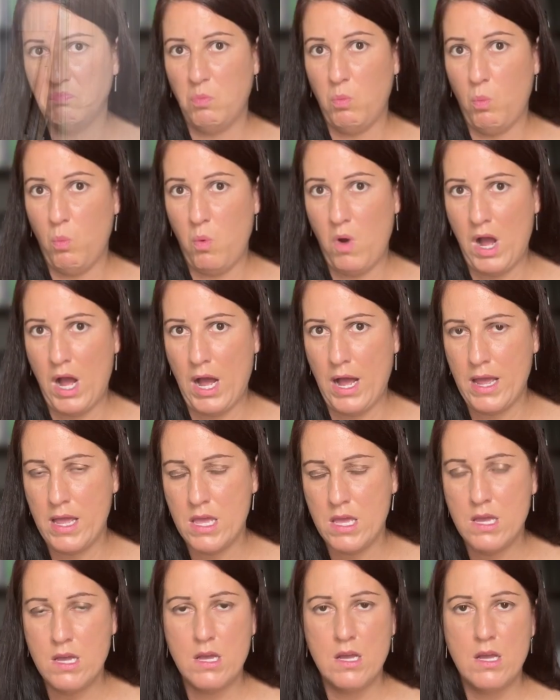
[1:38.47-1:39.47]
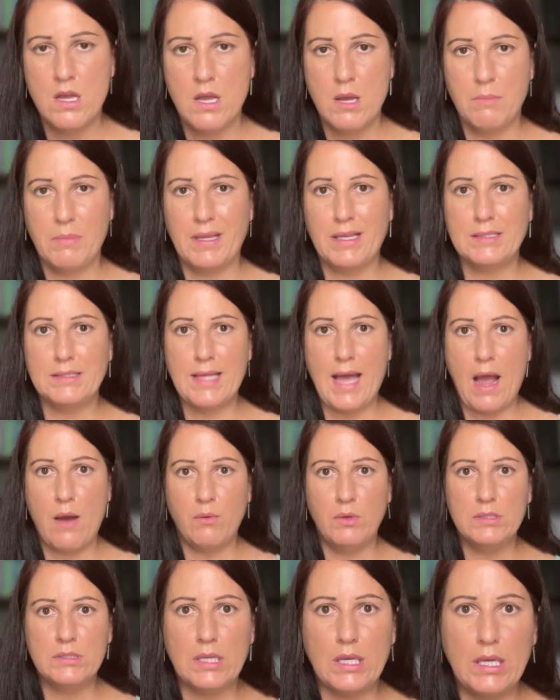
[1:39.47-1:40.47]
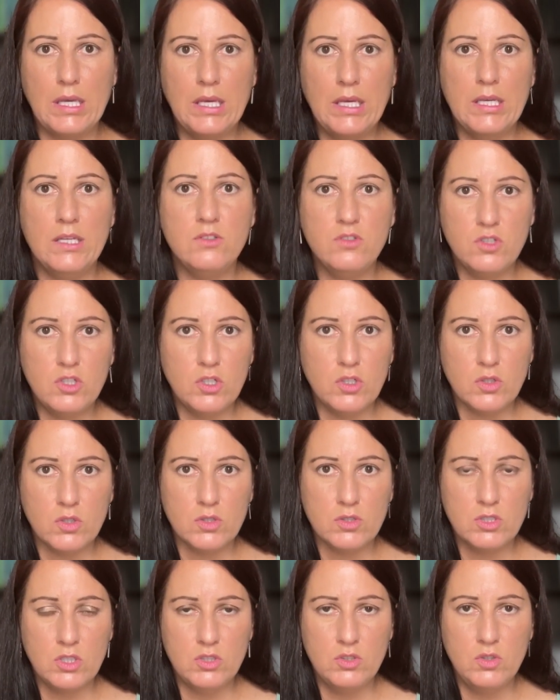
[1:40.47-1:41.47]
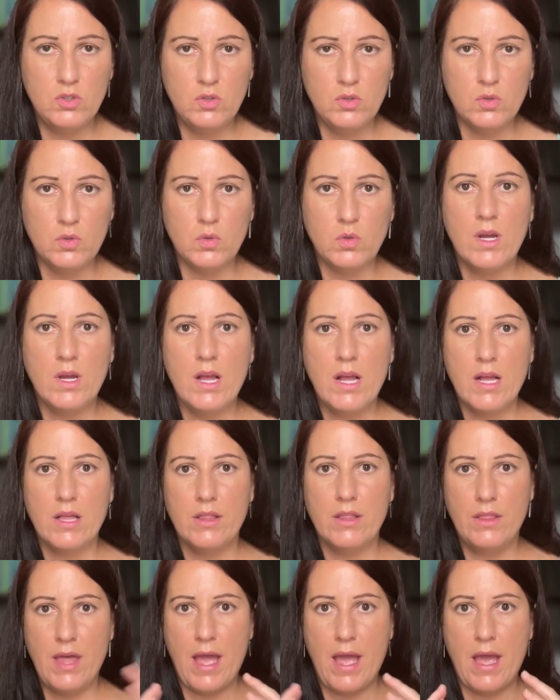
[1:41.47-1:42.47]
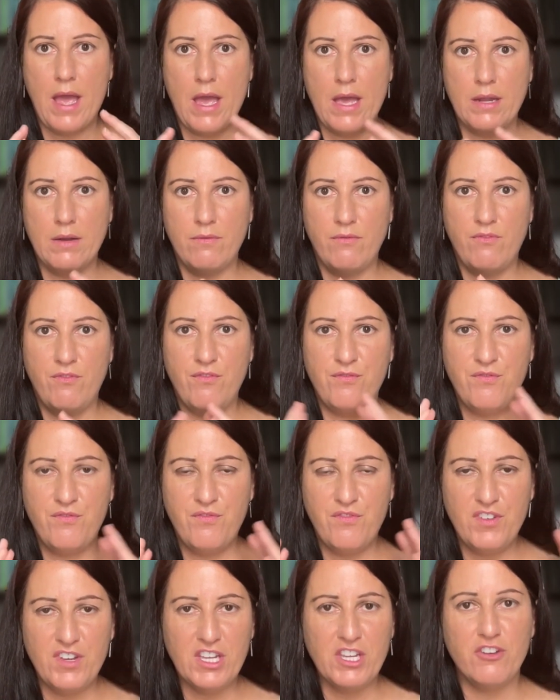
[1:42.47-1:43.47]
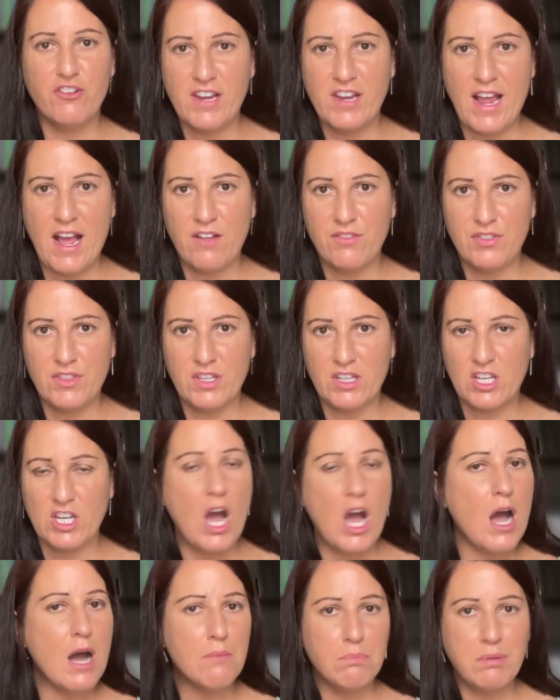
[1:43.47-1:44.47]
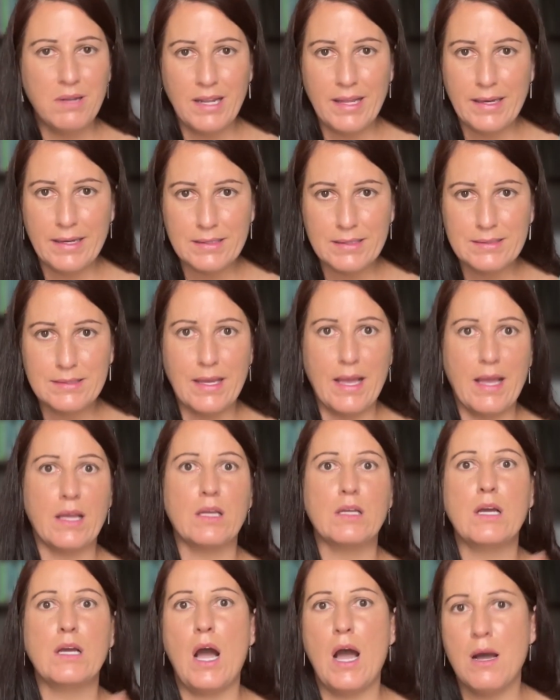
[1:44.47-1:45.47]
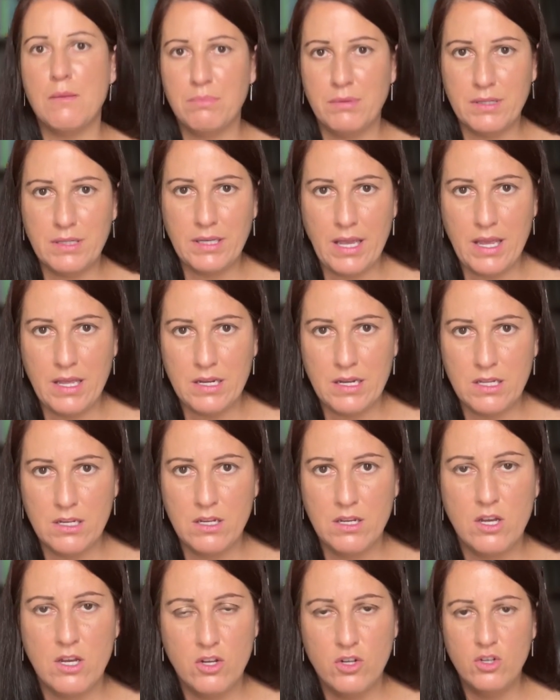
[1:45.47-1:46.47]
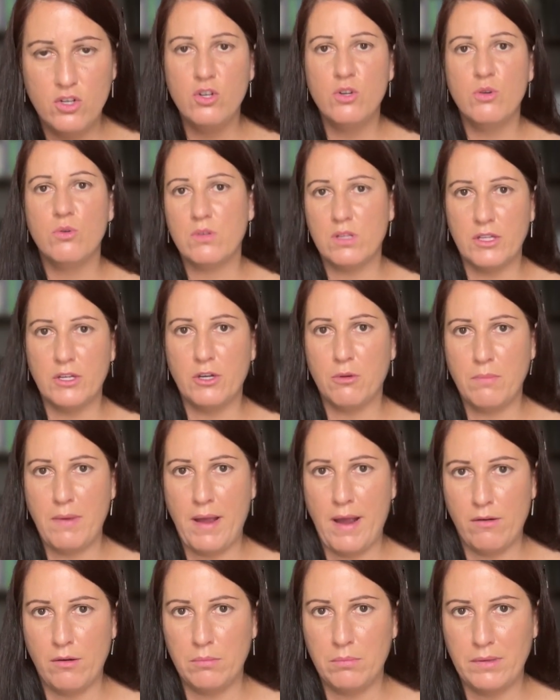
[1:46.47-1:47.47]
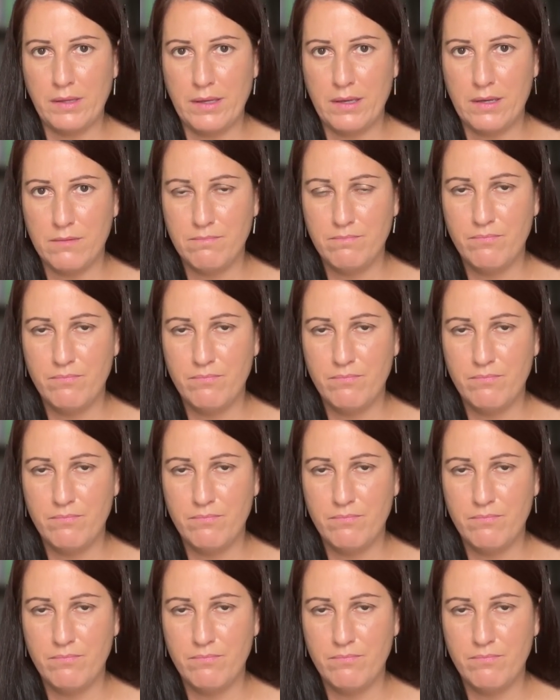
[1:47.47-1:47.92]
Why? Because that was easier to do than figuring out the complex and complicated nuclear power plant.